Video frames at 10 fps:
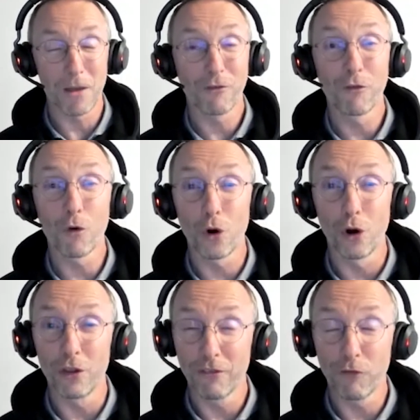
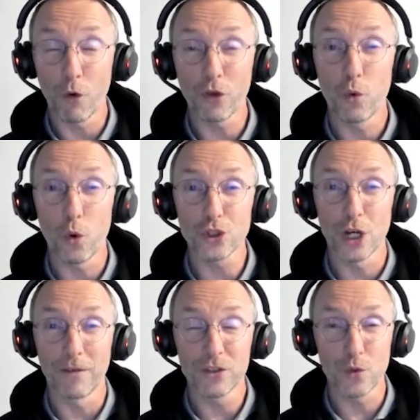for the fourth quarter
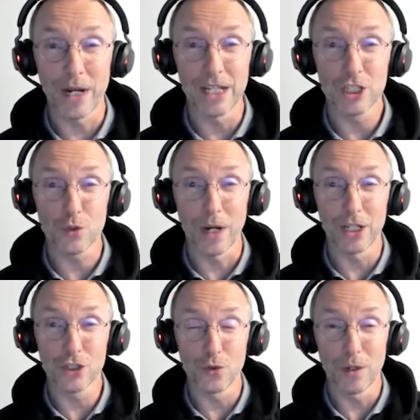of
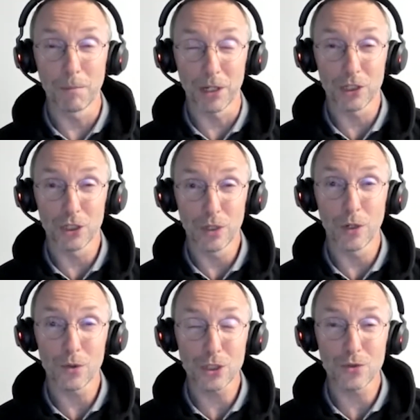2022. But you can
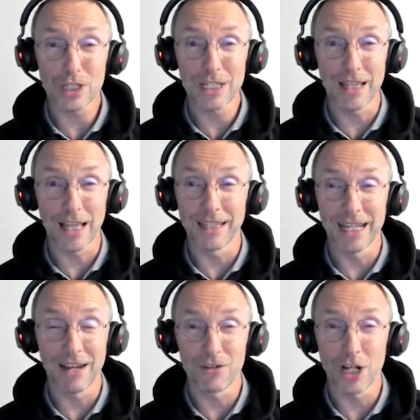also see that
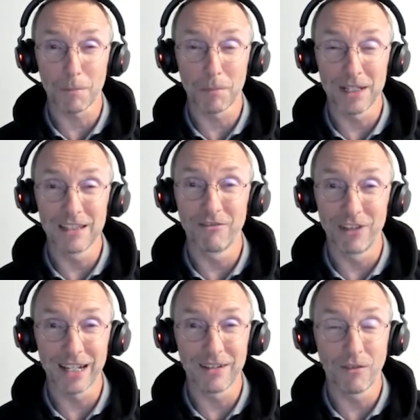they have not been the
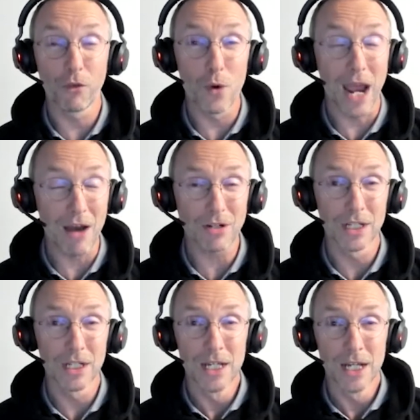villain throughout.
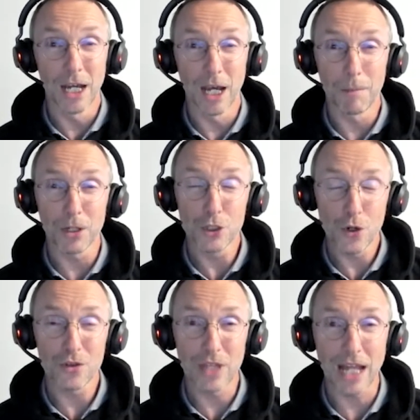But
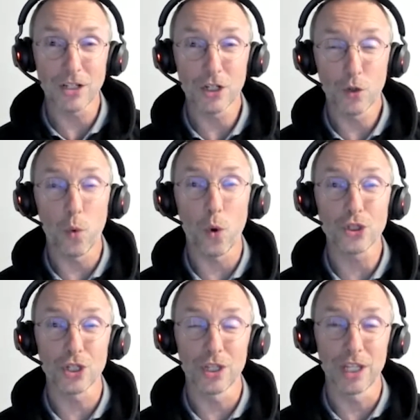during that
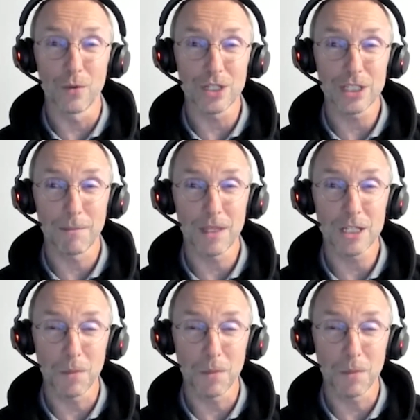quarter, there was something